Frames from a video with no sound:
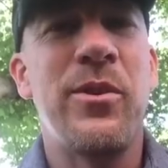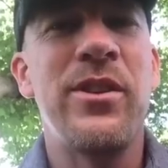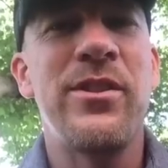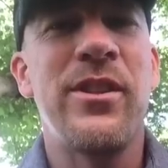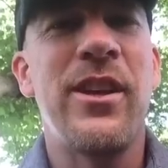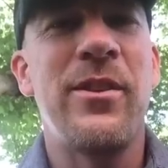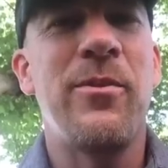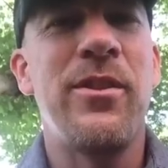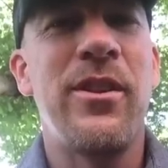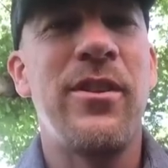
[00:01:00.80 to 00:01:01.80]
what it's like
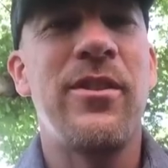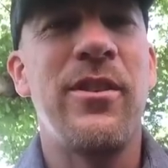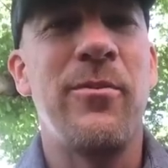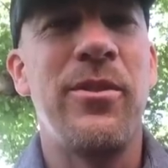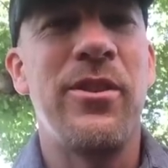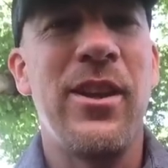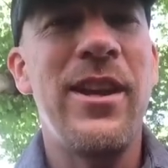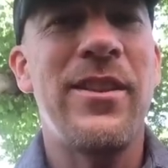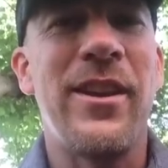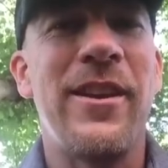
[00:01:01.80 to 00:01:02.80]
when they're when they're
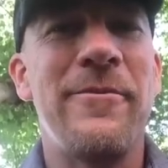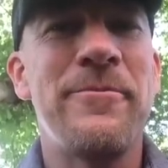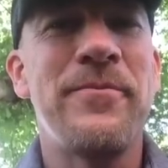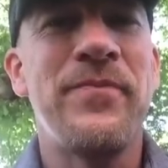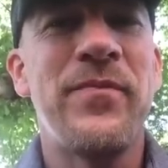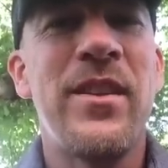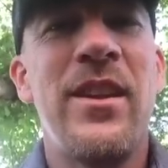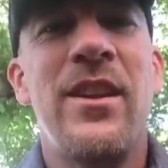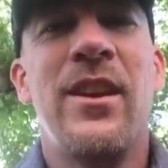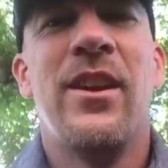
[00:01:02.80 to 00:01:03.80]
like that.
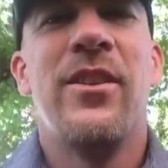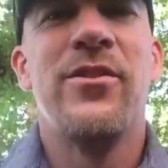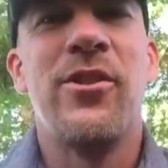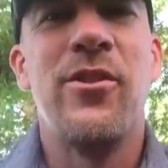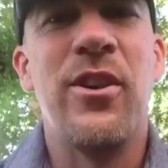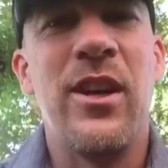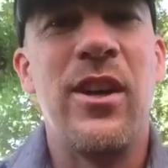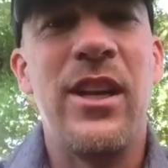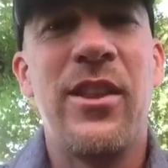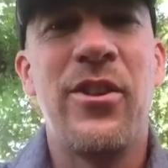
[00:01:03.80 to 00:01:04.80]
So
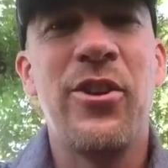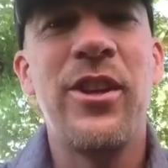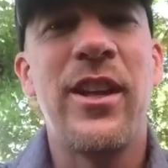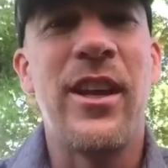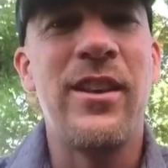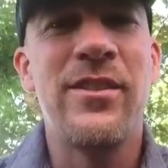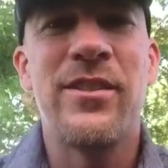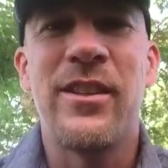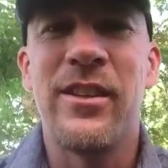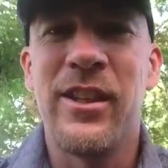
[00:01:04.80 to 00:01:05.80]
in 30
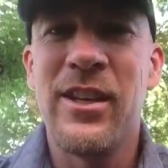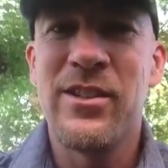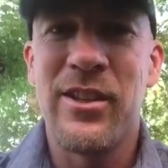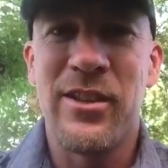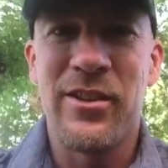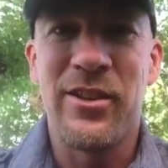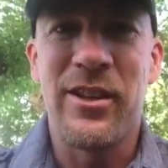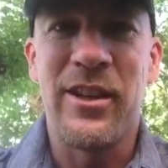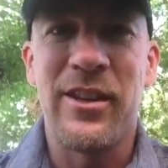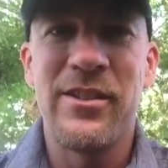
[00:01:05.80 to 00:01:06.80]
days, in less than 30
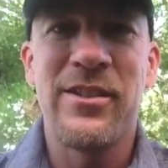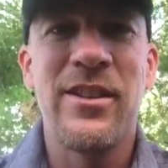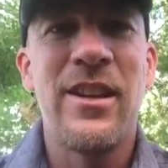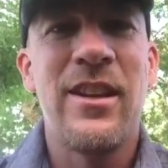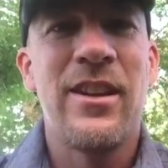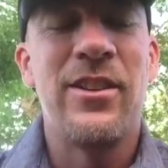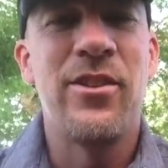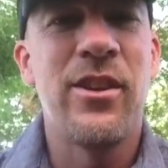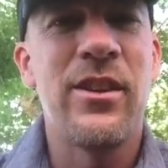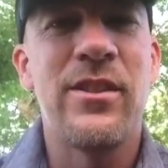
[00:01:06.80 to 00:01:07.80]
days,
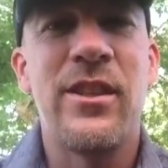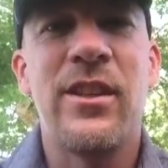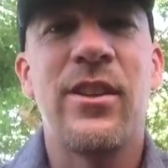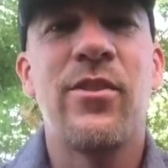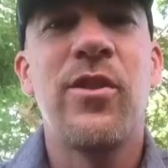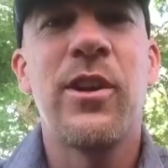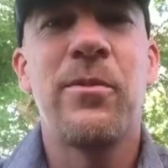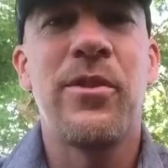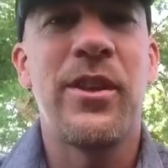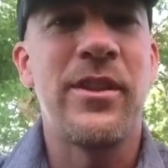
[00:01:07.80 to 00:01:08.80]
you're going to see
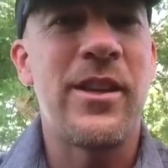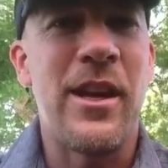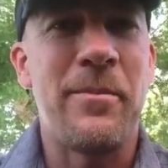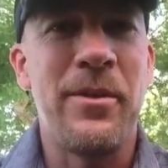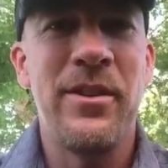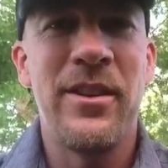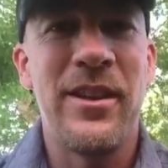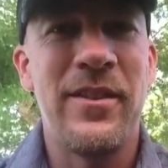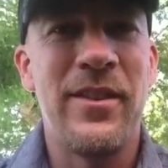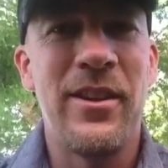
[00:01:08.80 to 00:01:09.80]
incredible things happen
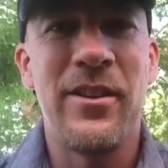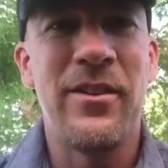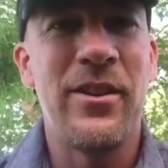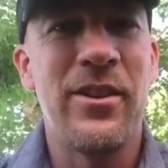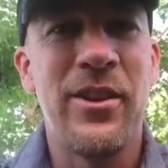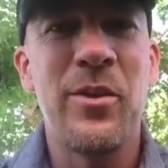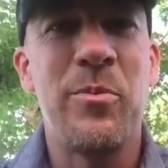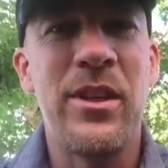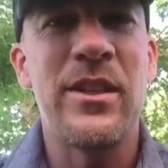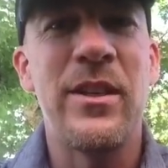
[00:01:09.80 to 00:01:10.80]
and they're they're going to
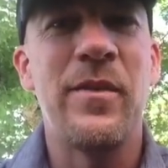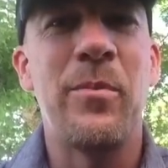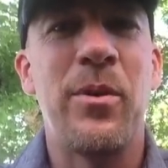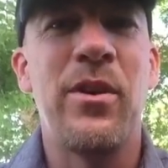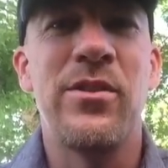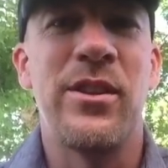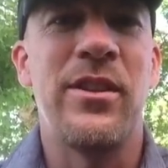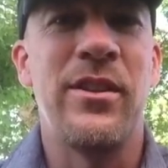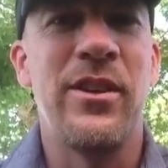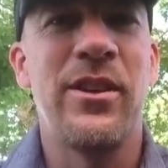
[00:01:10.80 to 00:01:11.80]
be a different
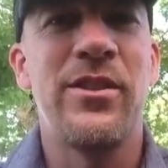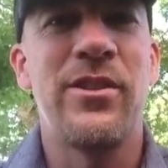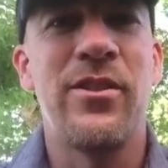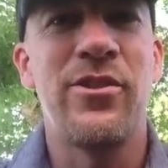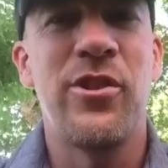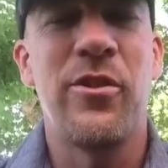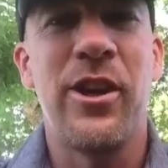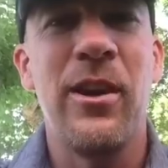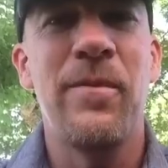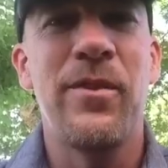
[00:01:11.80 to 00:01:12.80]
person. They're going to start
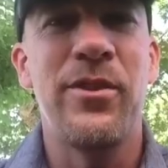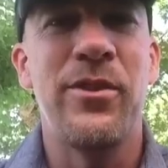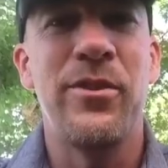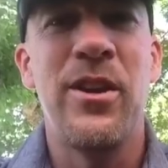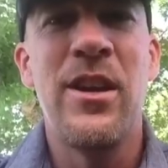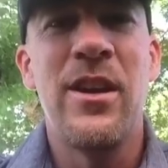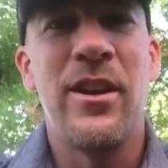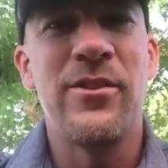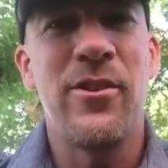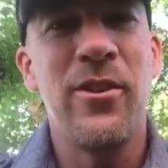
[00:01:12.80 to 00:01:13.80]
showing up for you
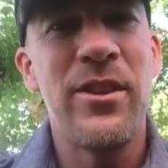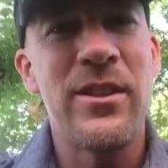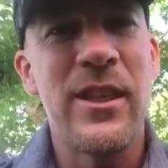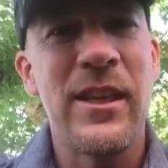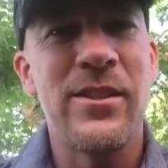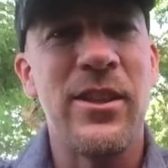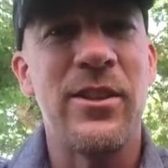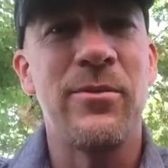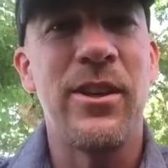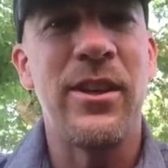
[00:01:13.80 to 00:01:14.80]
as all these things that
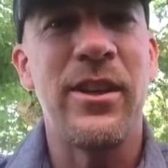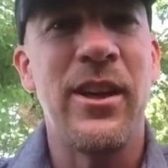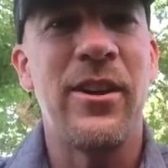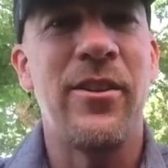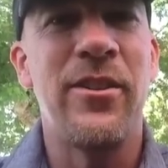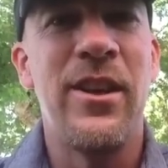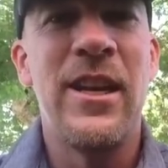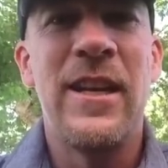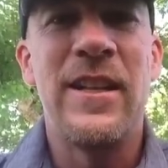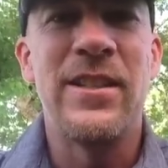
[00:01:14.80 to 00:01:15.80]
you're writing down
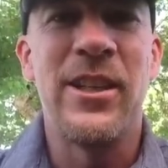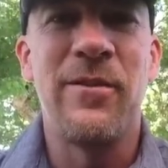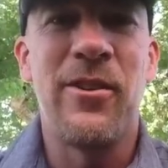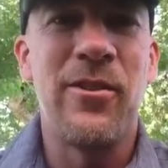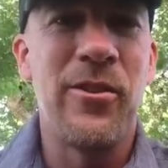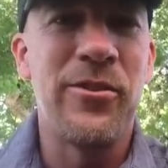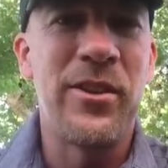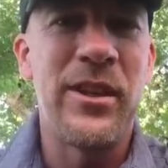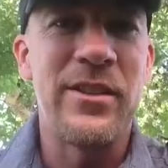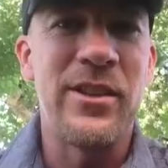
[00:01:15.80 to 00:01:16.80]
instead of all those
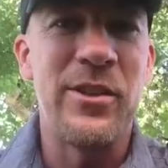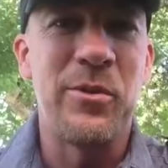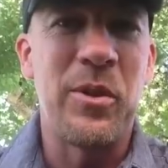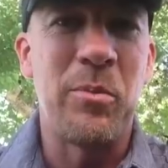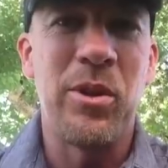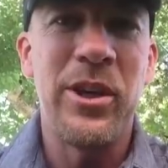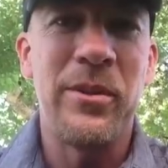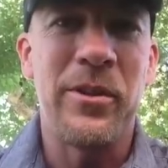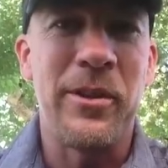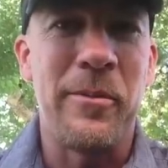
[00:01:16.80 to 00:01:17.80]
things that you were complaining
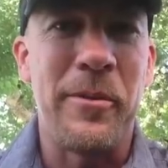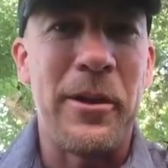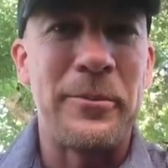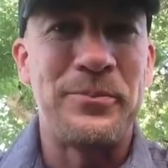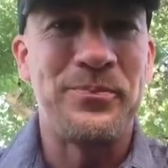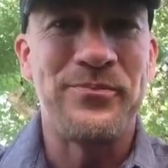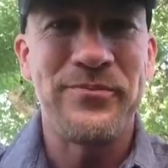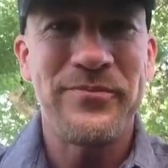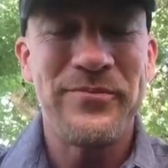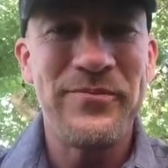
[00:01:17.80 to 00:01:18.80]
with them about.
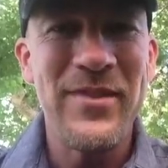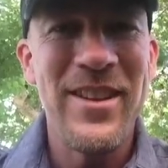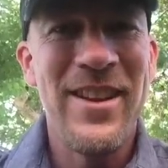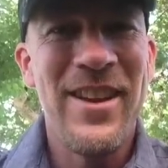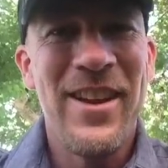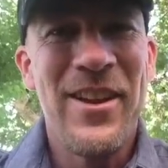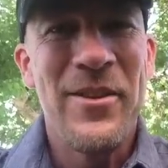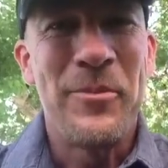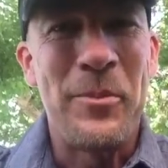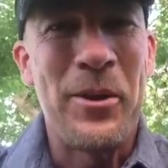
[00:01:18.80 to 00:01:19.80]

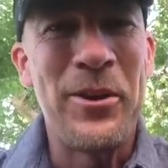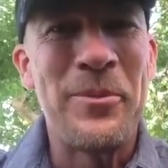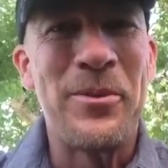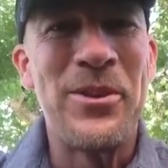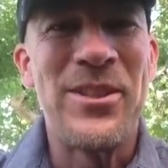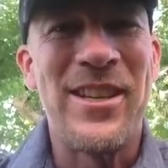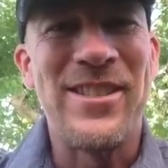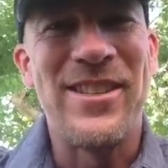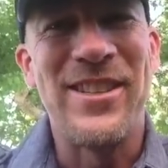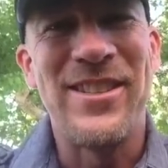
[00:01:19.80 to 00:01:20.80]
My partner Bruce
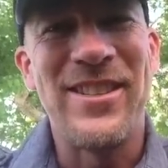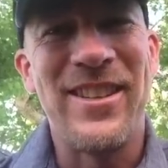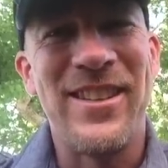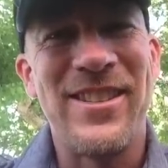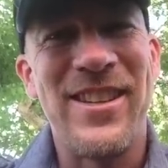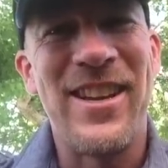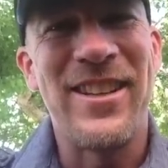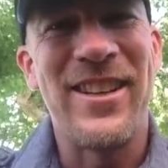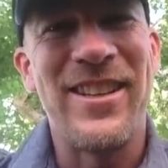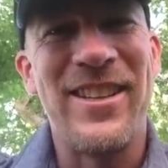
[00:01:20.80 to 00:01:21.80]
has this this saying
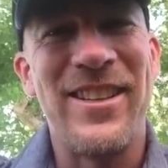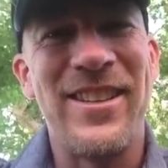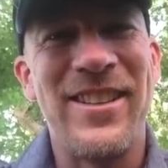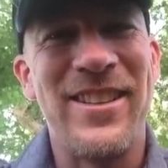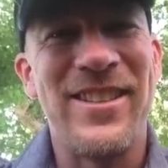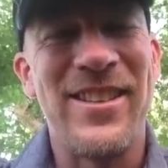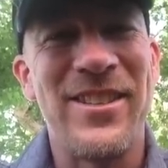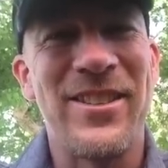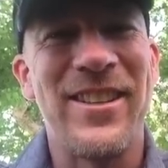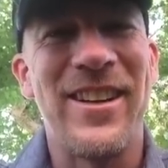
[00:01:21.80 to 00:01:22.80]
that he he
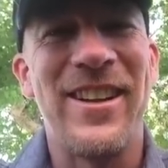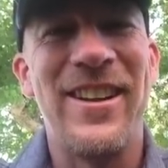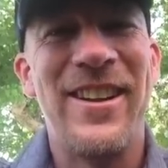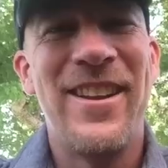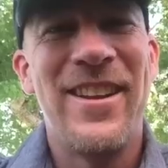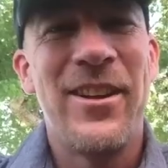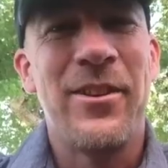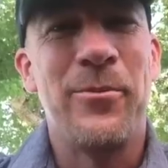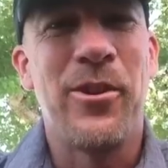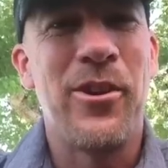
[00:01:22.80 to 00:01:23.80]
says a lot.
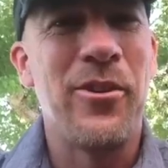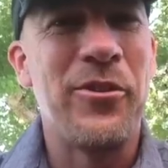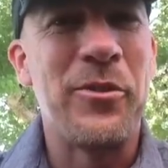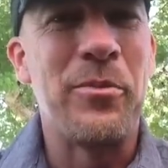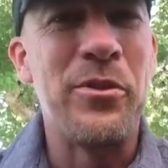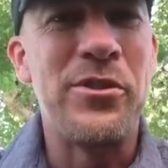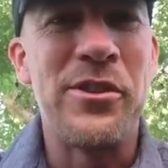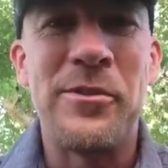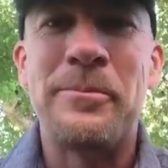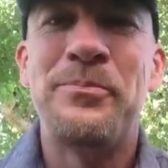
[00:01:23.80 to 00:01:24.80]
We'll call this a
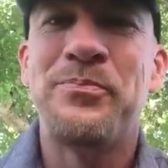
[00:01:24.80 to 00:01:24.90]
Bruceism